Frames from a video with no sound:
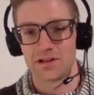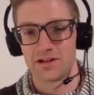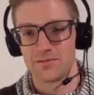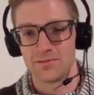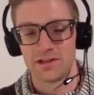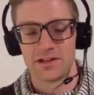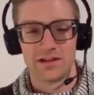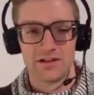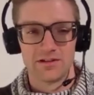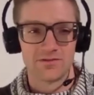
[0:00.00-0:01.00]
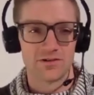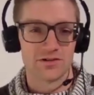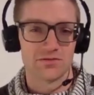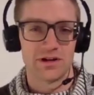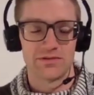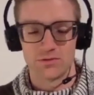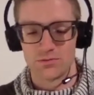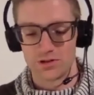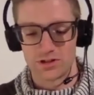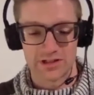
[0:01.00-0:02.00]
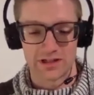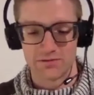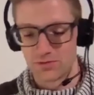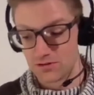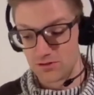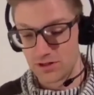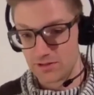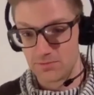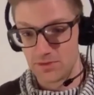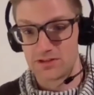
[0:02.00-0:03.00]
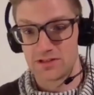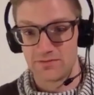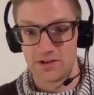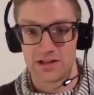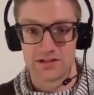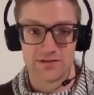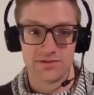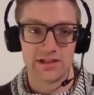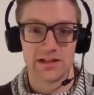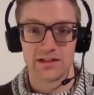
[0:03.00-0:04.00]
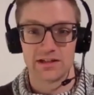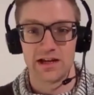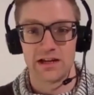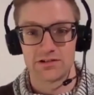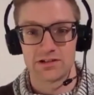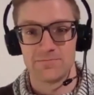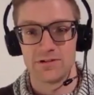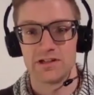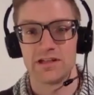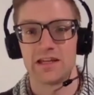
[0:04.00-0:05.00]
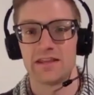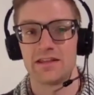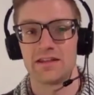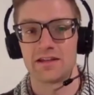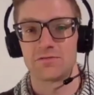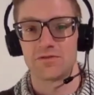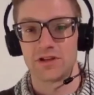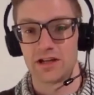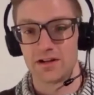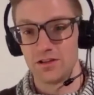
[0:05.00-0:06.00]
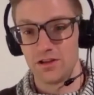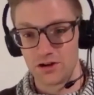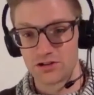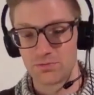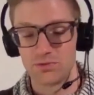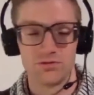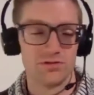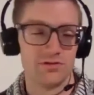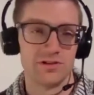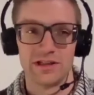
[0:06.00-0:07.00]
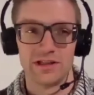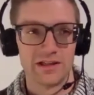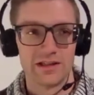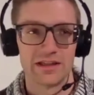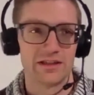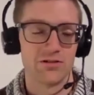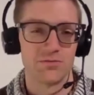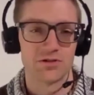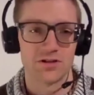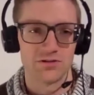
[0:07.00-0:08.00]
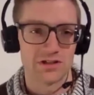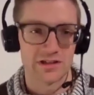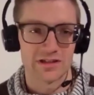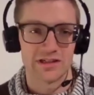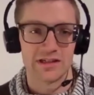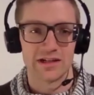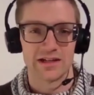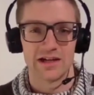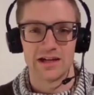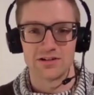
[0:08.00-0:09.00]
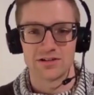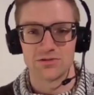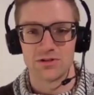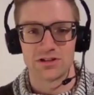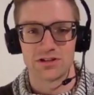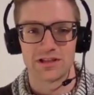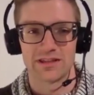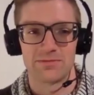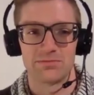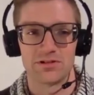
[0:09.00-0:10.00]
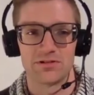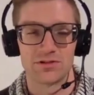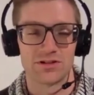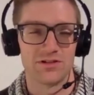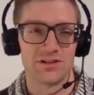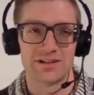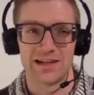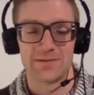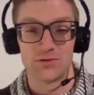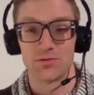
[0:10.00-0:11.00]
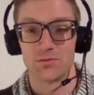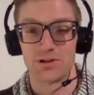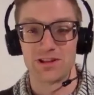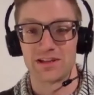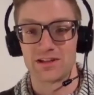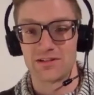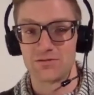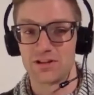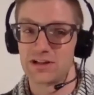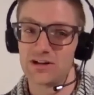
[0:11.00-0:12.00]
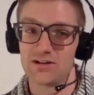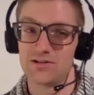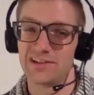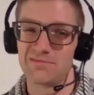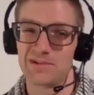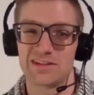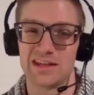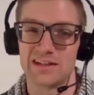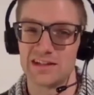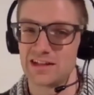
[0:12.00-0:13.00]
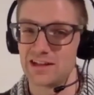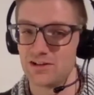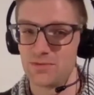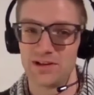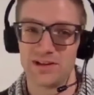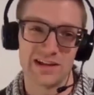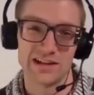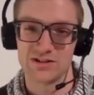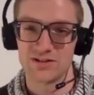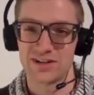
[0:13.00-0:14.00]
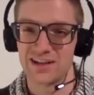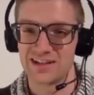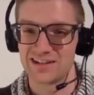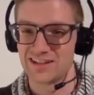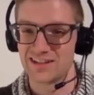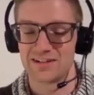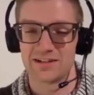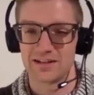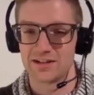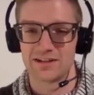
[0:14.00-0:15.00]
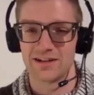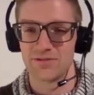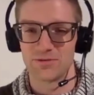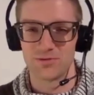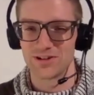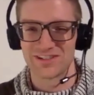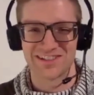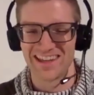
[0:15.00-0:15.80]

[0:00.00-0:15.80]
come, versus whenever we're just like recruiting months in advance of needing to hire someone, and then like we've got a large pool, like you almost always succeed in a hire situation like that. But almost all the times where we're like, oh, they missed that detail, but like it's okay because like that never worked.